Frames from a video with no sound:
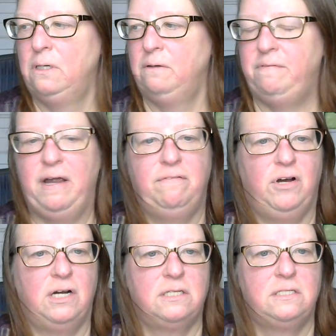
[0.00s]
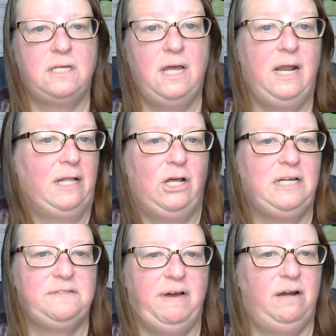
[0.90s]
Firefox, and I
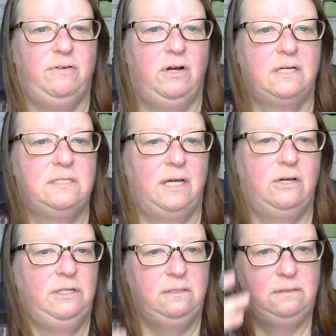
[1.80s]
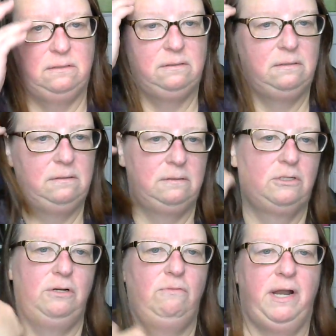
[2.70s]
lost Firefox. I couldn't
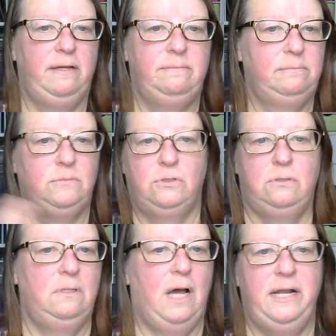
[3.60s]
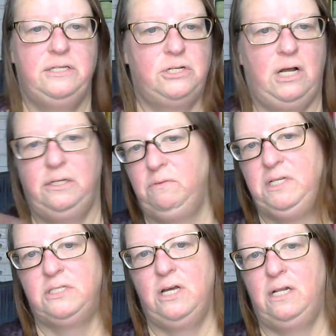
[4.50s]
run it. Uninstalled it,
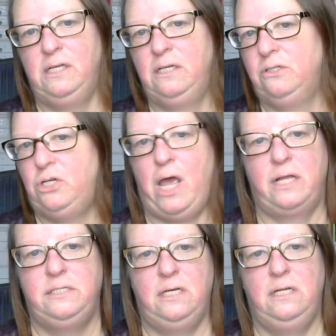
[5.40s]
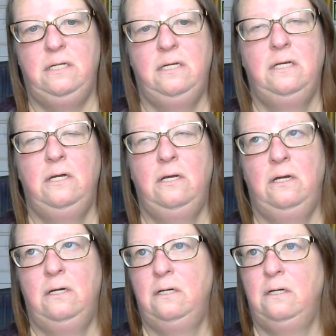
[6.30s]
reinstalled it. Jack did
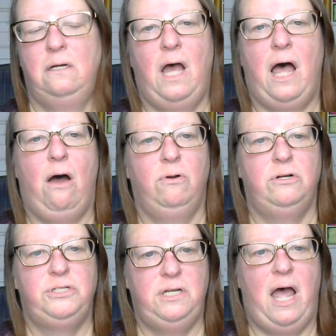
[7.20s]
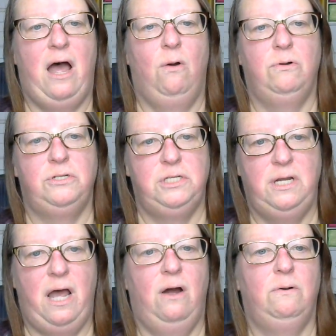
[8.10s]
hours and hours and
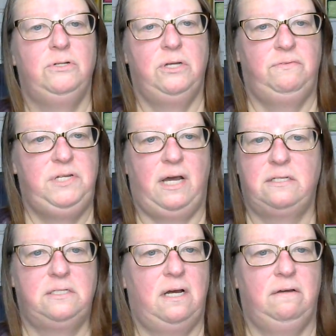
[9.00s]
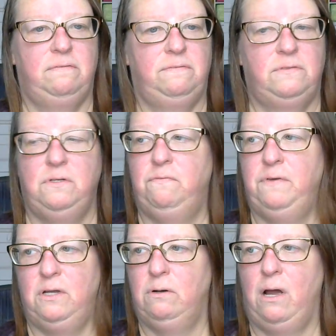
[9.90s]
hours of tech stuff to
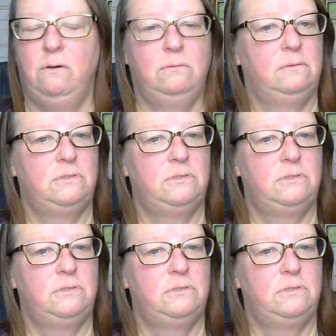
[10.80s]
figure out,